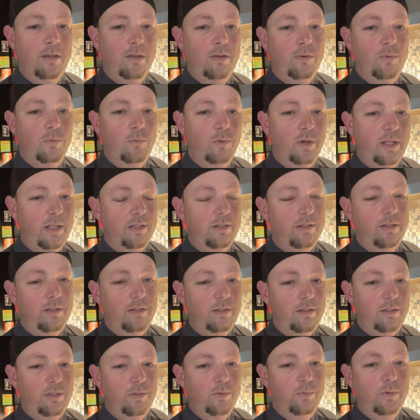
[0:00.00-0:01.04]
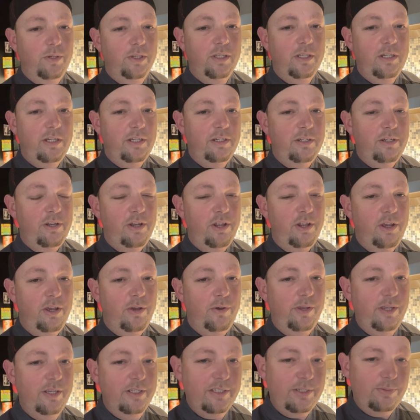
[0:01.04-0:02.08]
what you really need to know
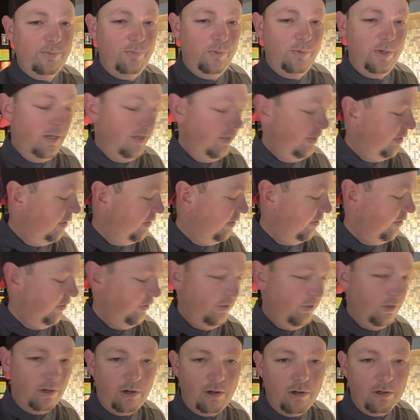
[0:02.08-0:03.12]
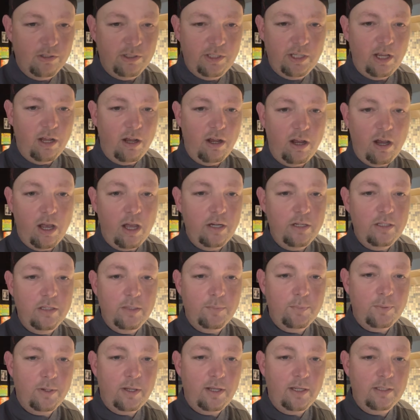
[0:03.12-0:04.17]
is if when you're early on in
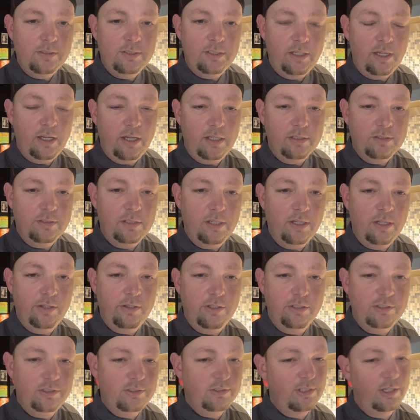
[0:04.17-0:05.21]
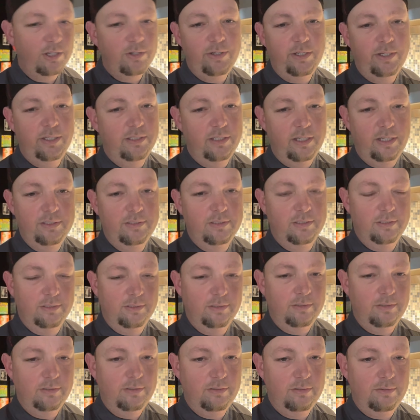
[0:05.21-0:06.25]
the process, the stirring
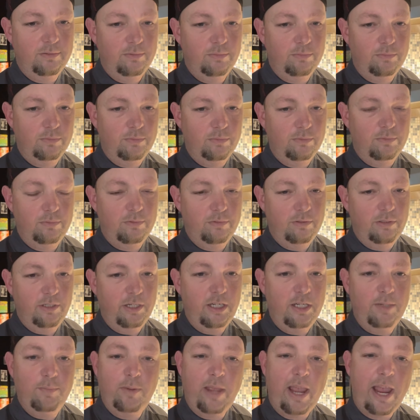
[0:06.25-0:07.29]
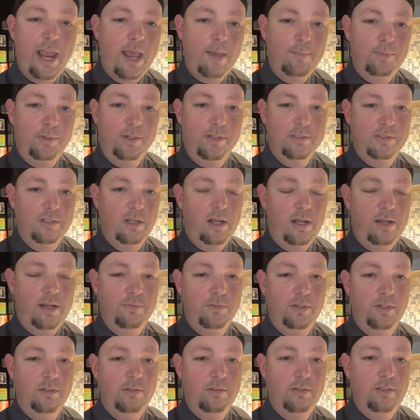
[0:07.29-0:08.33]
doesn't need to happen as
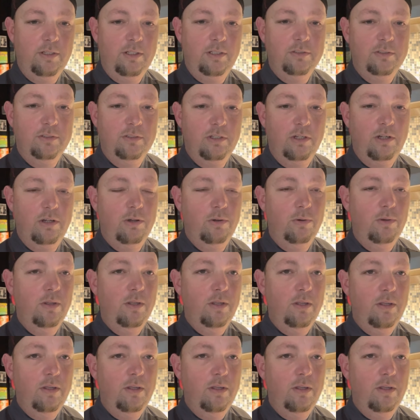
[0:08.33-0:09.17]
often. And so,